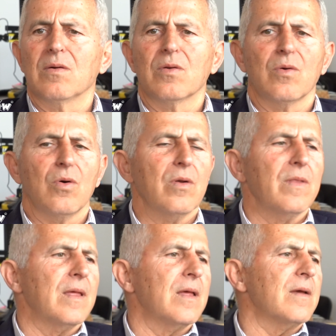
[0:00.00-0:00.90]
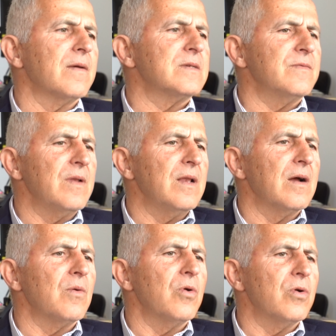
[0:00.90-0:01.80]
all, all the
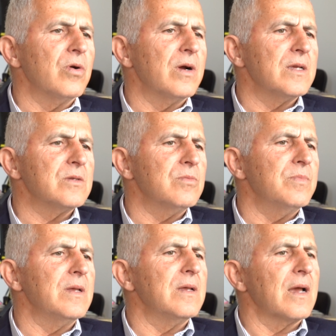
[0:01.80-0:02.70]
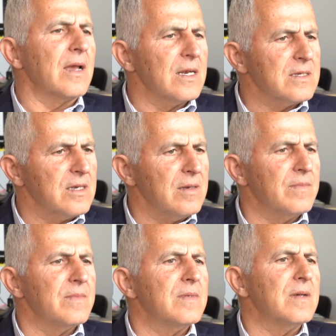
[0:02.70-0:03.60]
civilian war has to be against
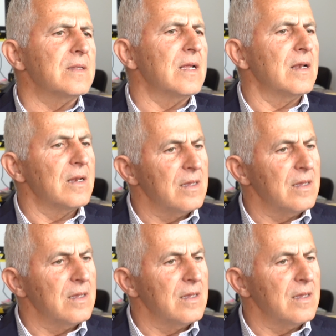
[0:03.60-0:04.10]
him until